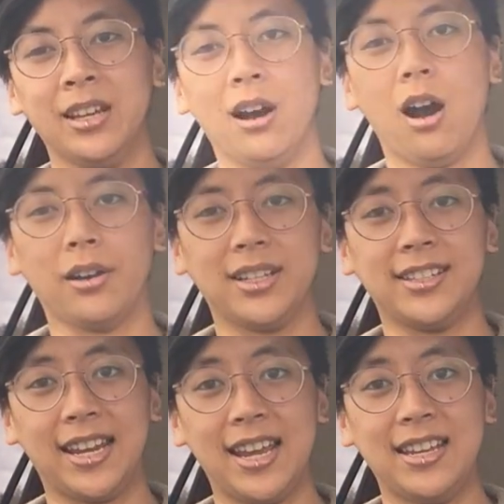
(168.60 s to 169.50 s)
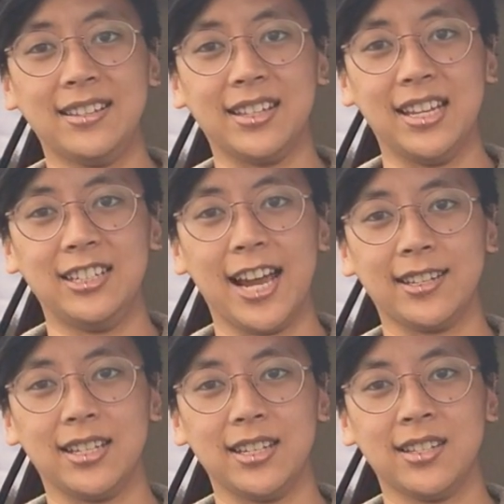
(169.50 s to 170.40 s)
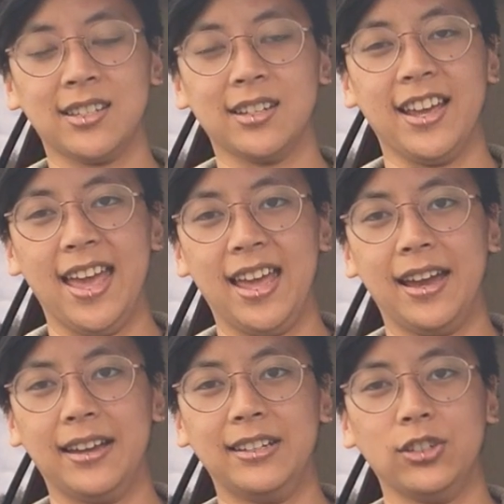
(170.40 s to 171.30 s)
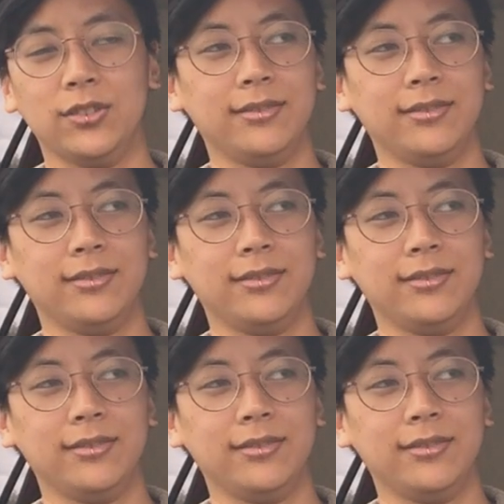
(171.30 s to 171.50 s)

Ari stays in Texas and